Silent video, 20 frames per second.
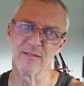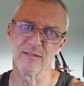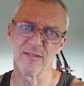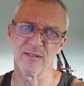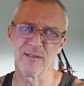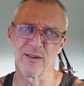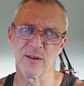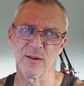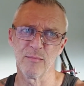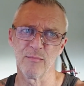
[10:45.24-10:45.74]

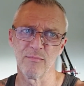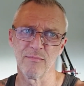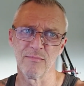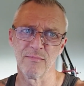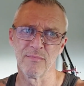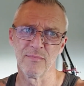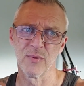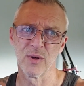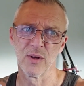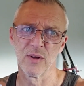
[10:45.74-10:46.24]

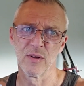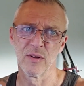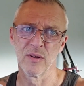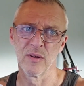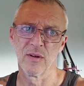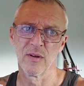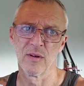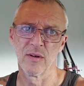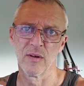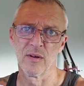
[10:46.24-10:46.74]

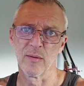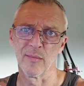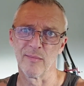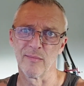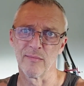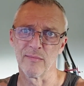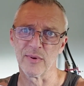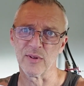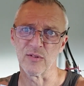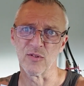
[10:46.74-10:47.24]

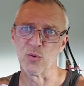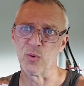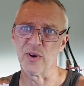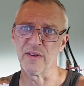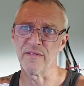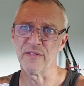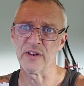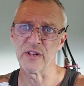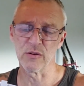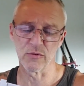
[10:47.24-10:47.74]
about 20
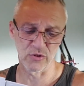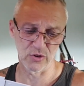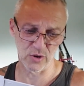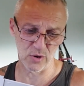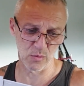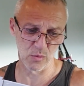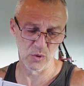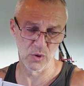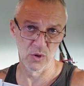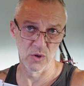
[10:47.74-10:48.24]
videos
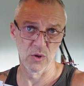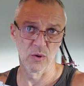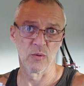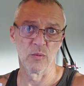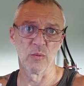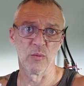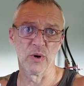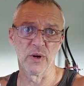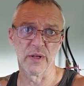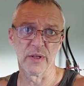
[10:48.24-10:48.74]
ago,
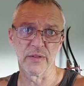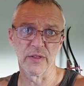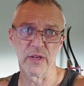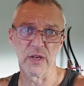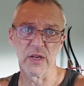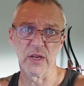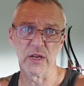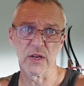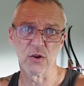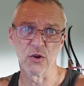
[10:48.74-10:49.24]
where
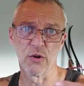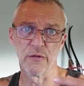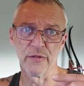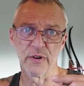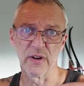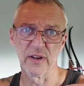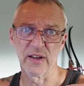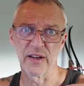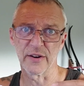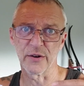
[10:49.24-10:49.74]
the
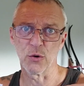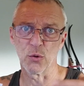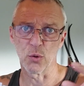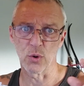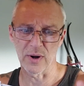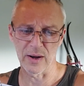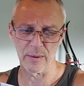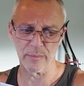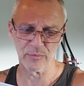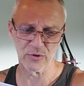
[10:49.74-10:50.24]
cover had no
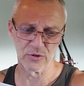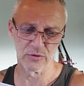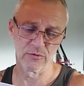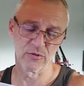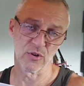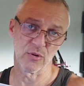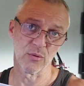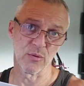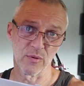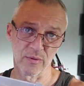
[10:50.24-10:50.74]
clips,
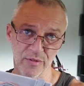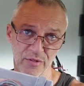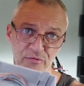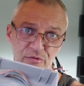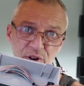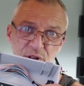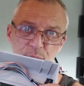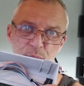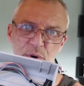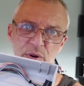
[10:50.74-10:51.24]
so
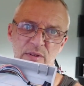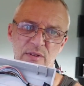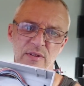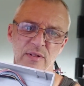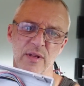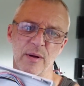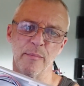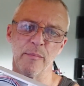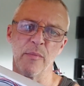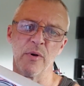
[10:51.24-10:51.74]
3D printed
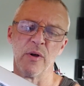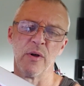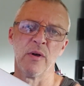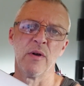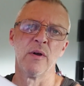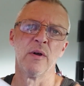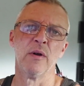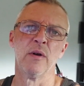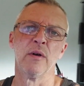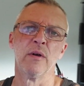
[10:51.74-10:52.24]
them.
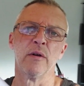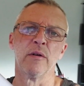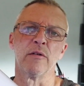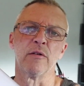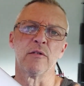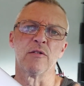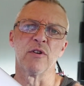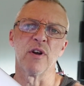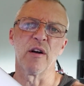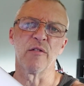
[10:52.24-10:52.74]
So
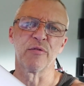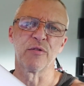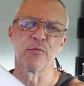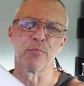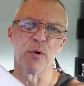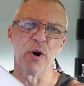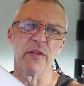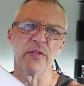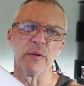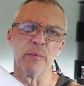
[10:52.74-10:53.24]
you see, I've
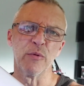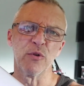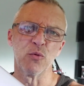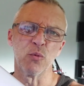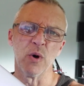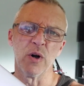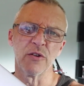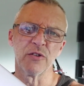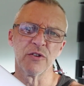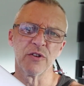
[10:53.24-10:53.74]
sprayed them as
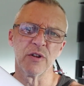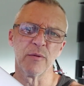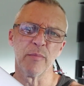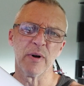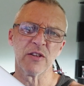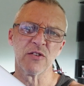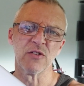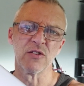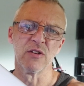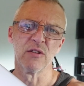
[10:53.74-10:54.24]
well, so they
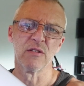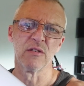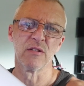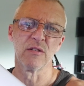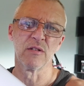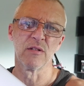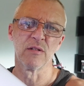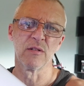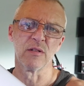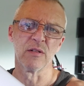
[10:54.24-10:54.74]
match
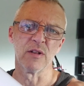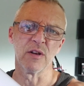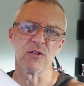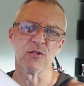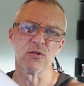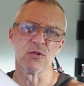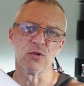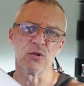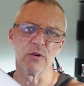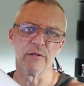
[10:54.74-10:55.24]
the
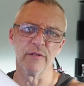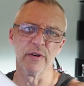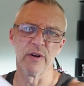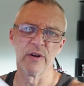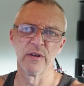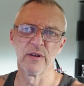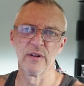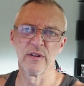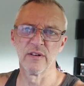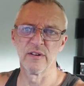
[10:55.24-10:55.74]
actual cover.
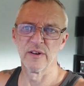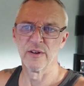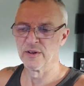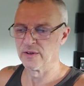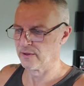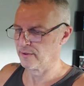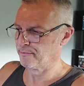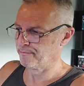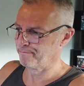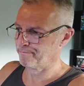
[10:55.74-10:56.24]

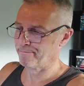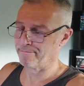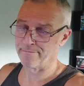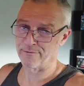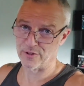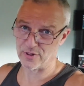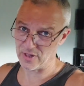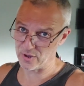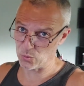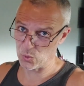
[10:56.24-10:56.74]

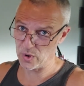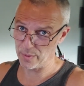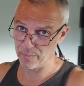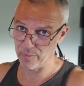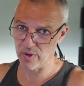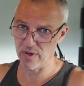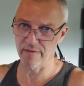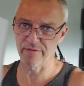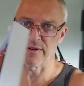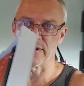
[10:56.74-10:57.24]
So they work
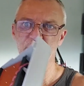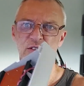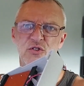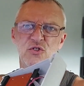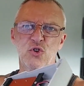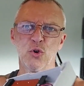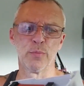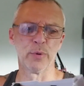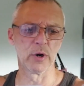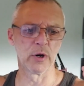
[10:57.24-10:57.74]
perfectly. They're
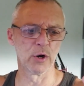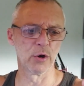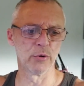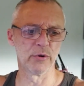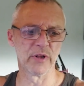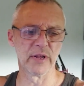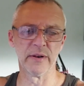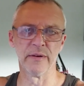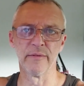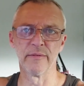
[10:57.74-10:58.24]
super glued
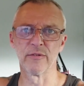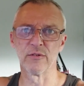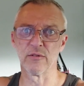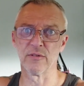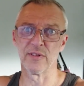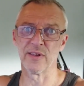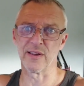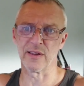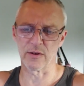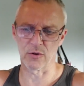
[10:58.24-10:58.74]
in, so
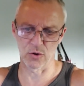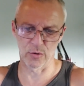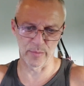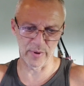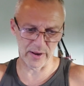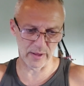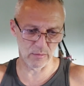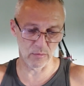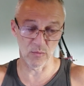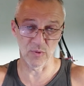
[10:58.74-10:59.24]
they ain't coming
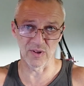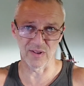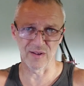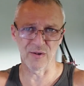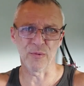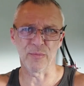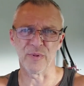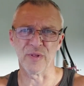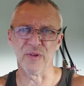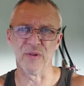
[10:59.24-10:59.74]
out. Well, I
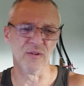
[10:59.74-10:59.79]
hope